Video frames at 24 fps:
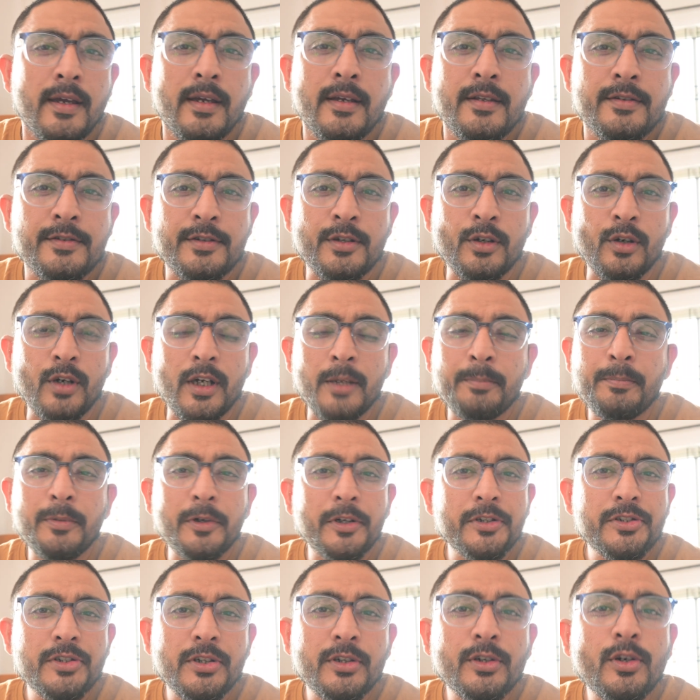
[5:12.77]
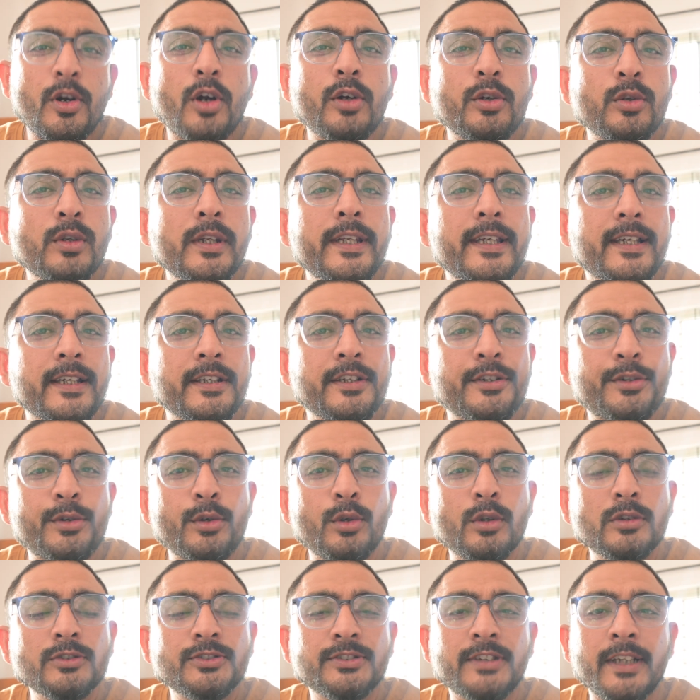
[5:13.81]
So aperture not only
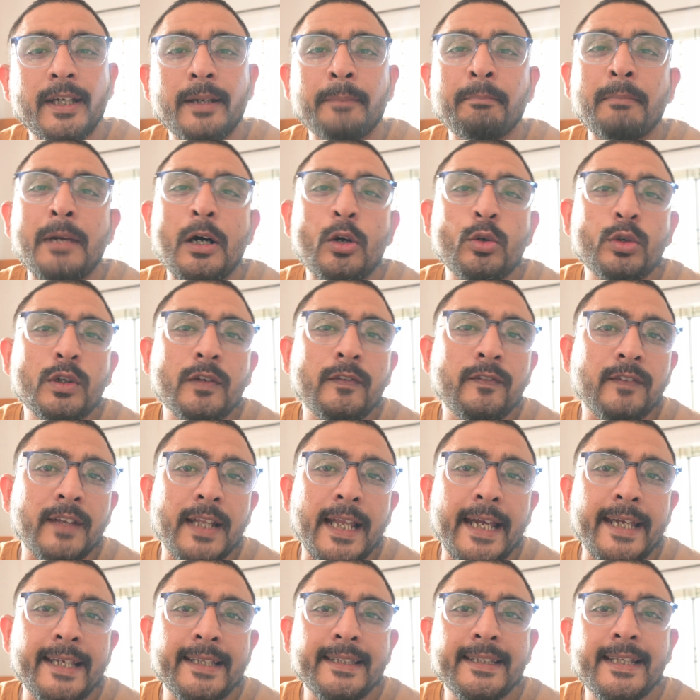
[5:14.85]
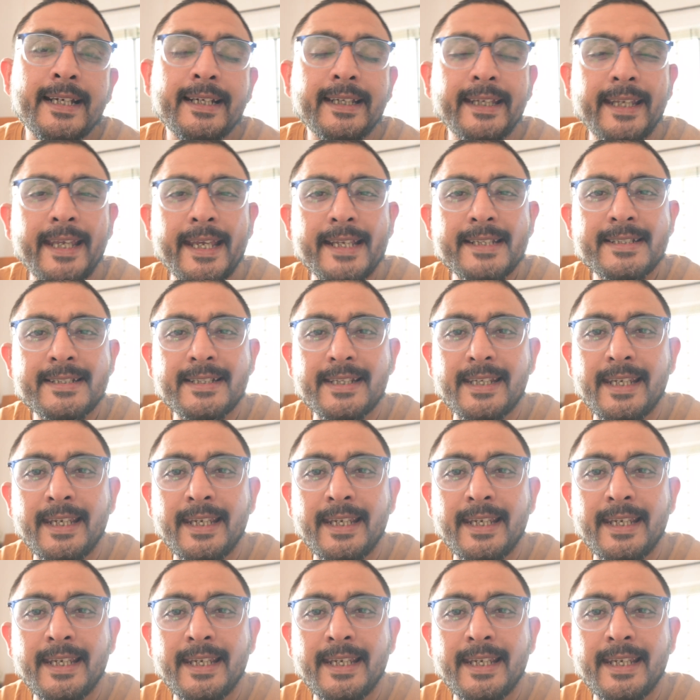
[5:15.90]
controls the amount of light that gets